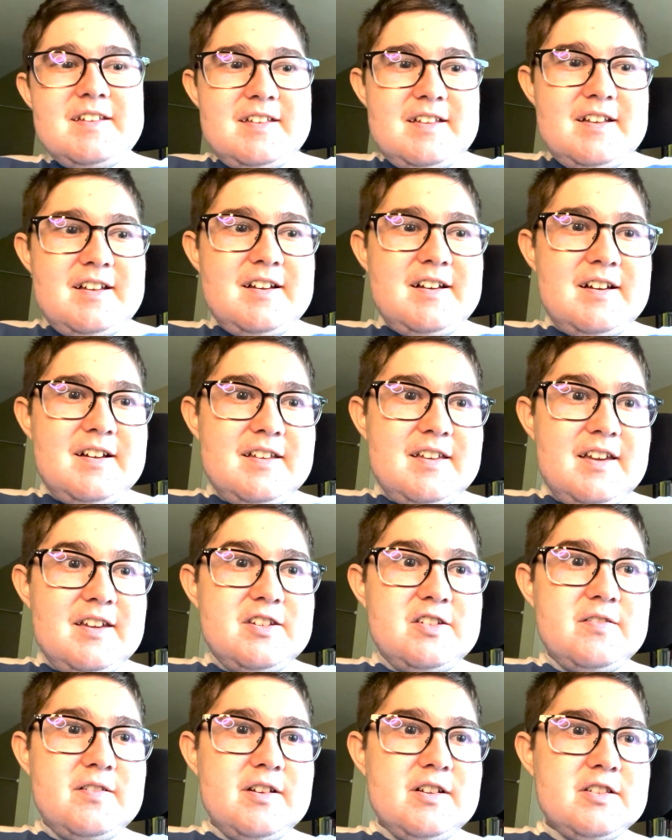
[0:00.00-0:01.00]
Uh,
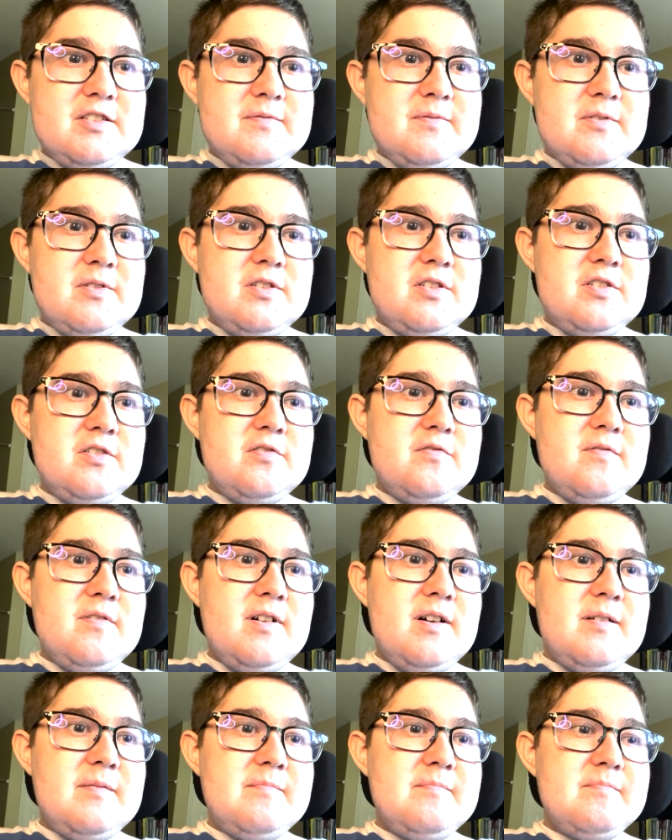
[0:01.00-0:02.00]
Yates transferred to
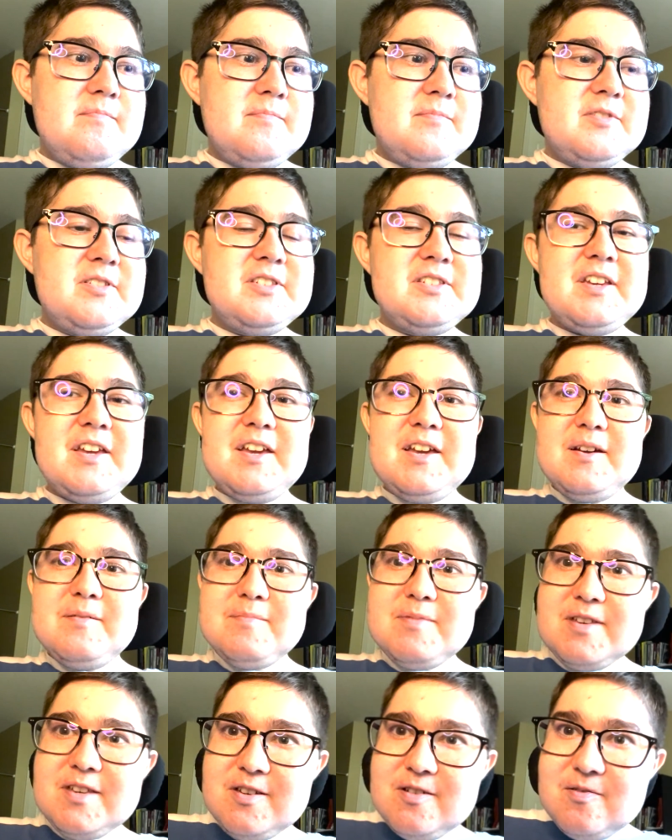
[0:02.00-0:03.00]
um, Sam
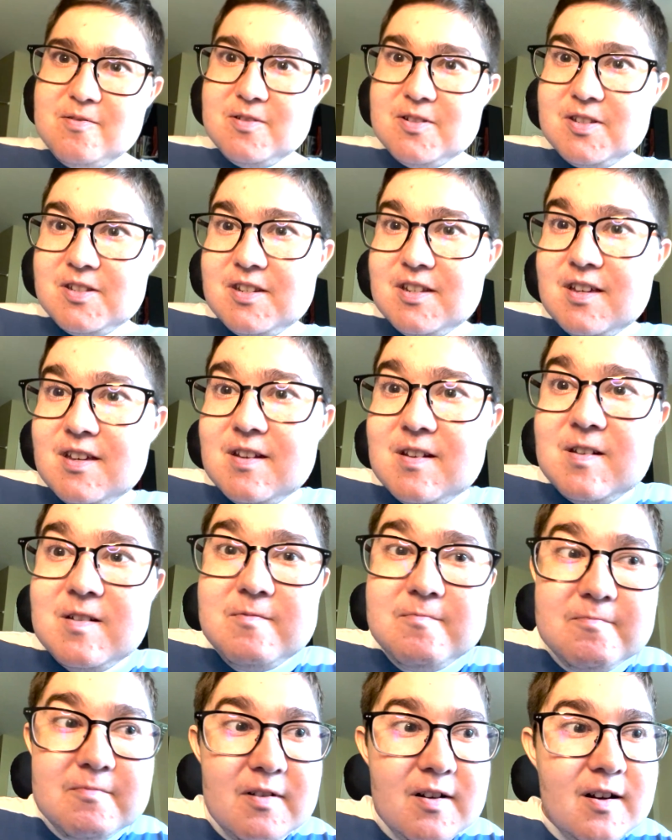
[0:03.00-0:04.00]
Houston.
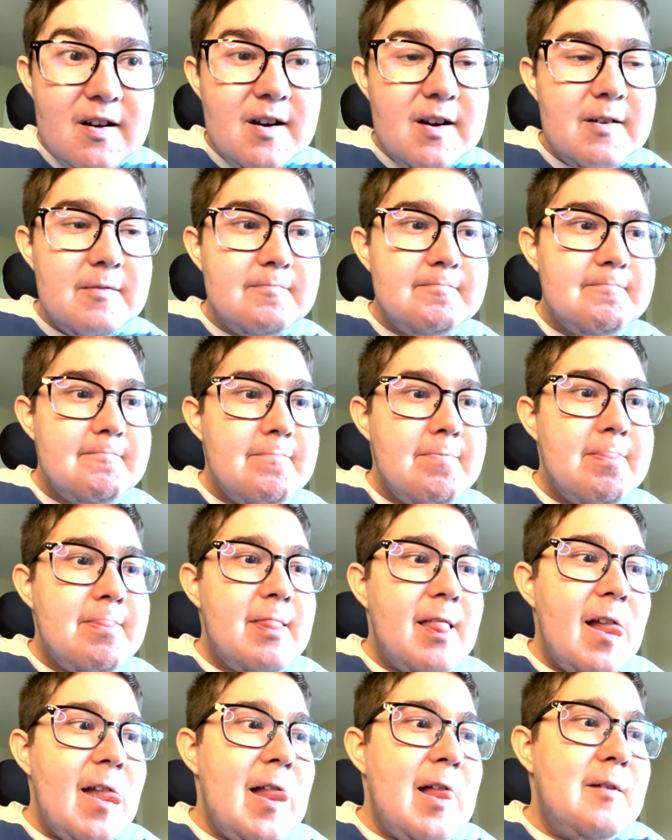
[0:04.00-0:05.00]
Uh,
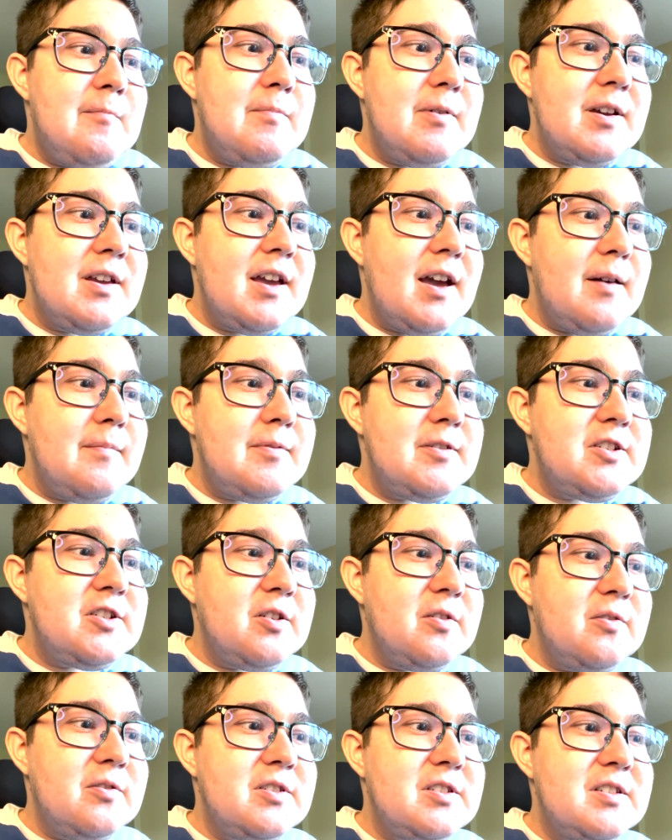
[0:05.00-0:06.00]
but yeah, but
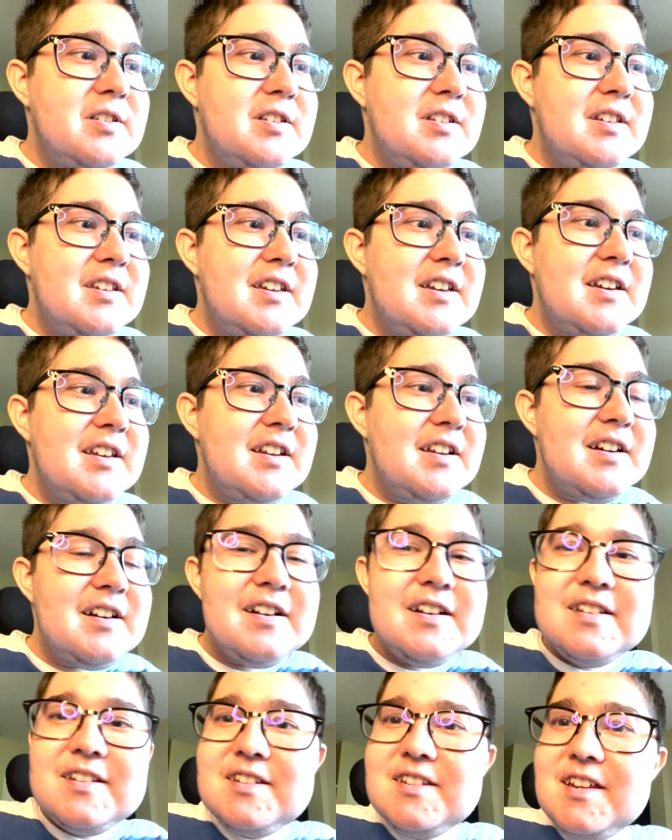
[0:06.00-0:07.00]
y'all did get
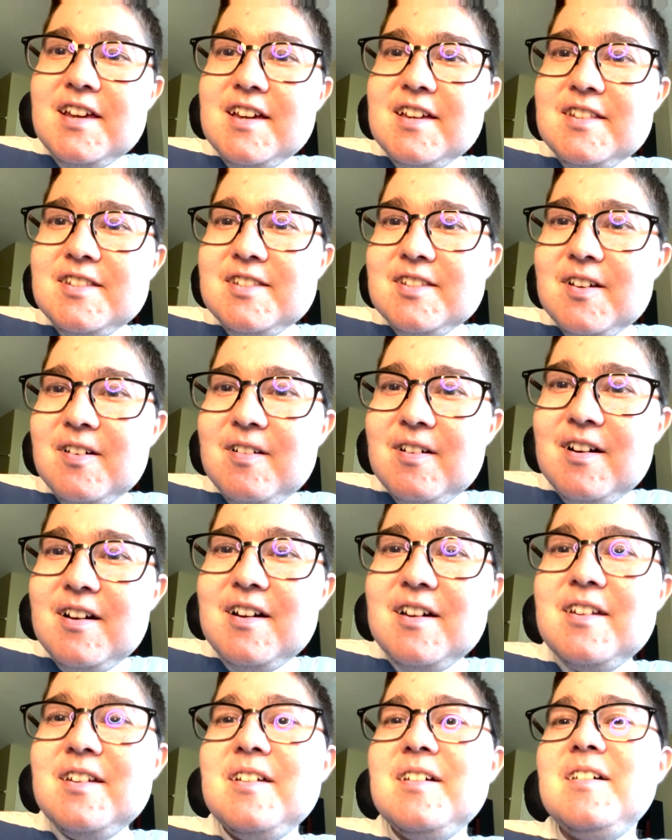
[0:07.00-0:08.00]
uh,
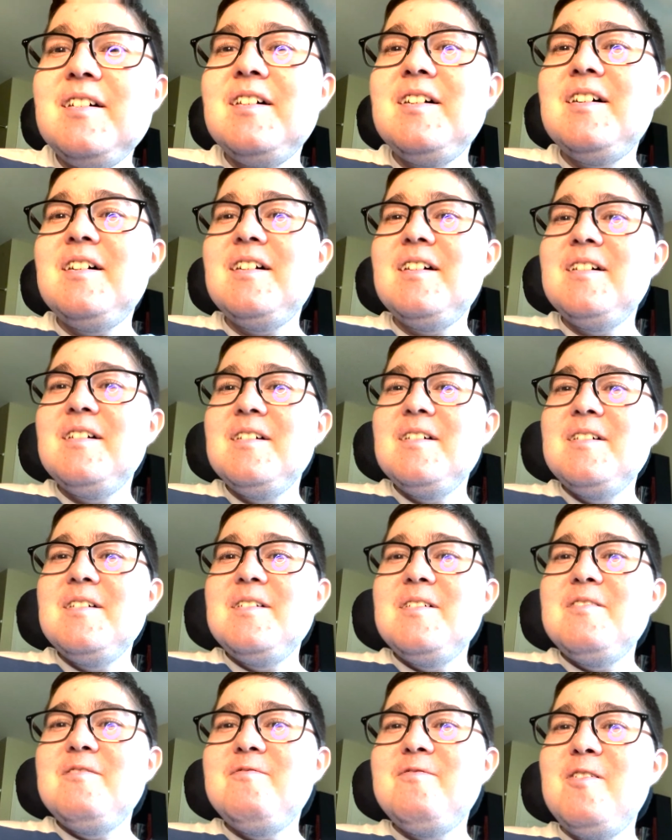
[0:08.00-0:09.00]
Taisun, uh,
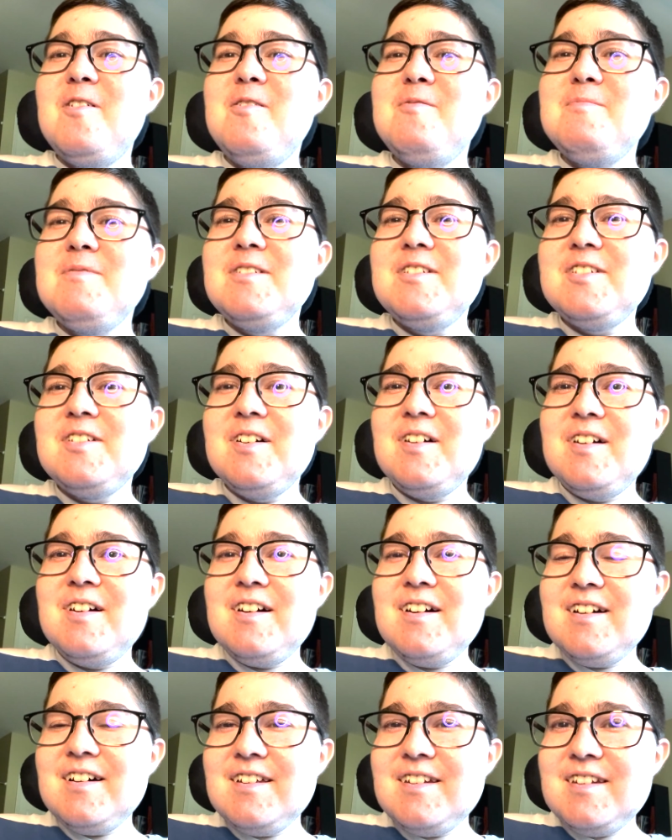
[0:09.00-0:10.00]

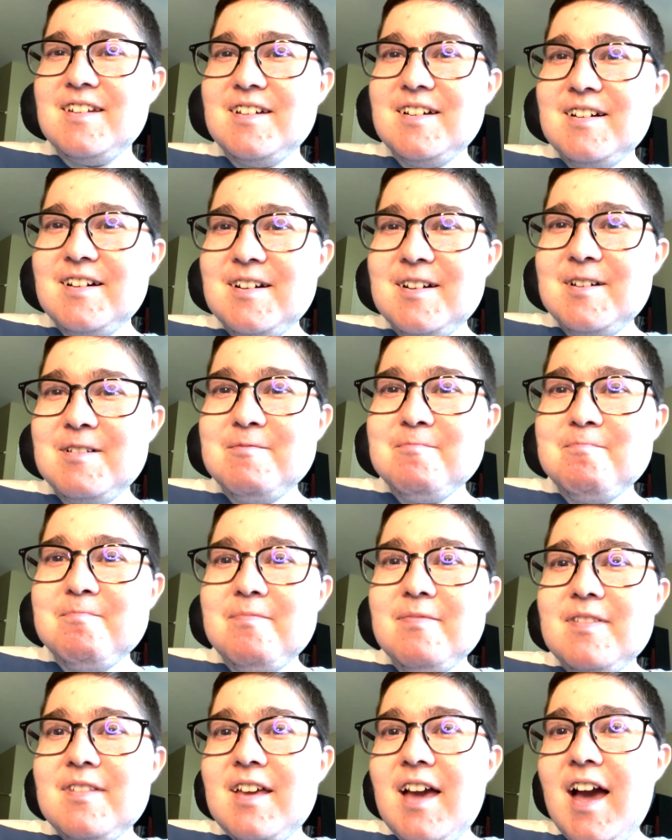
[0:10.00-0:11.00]
Phommachanh, uh,
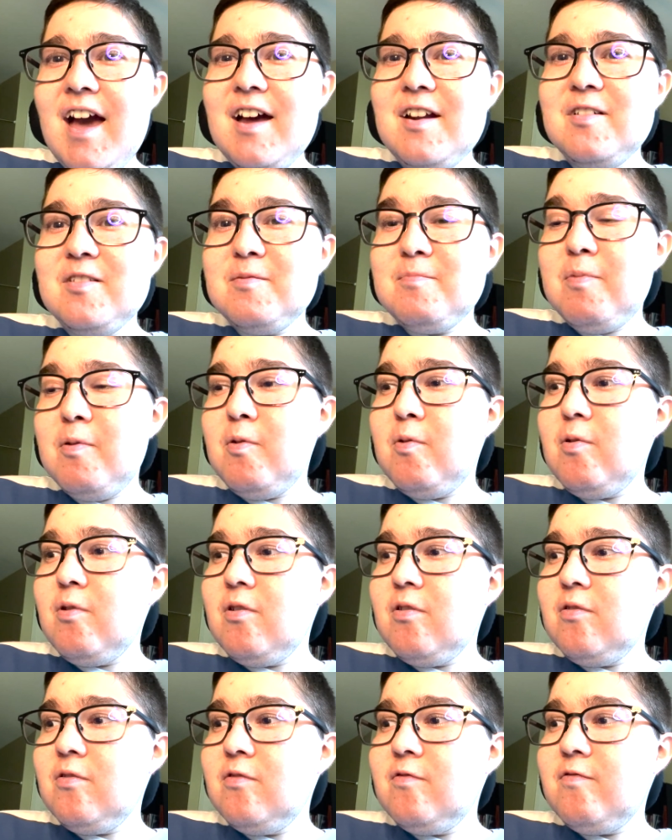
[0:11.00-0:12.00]
out of the
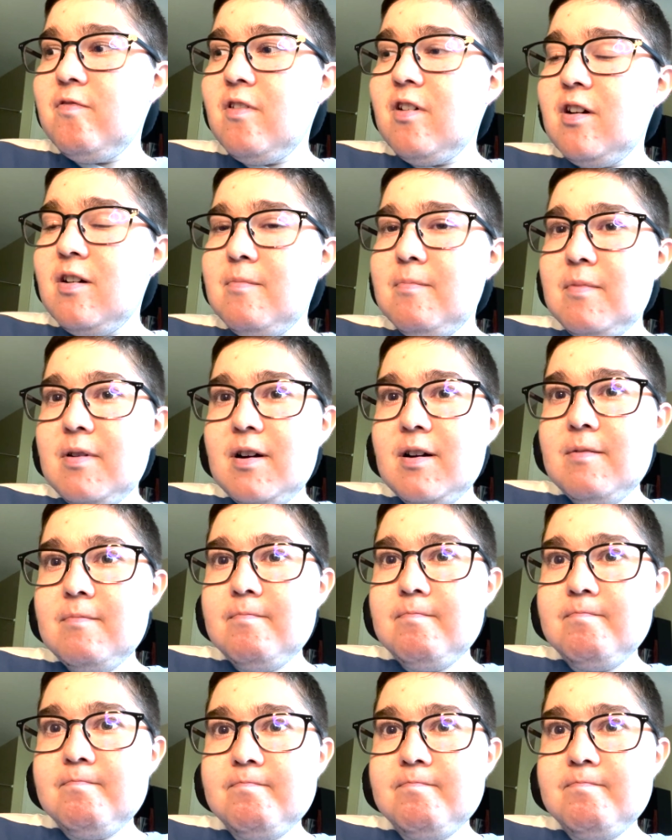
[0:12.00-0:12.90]
portal from, um,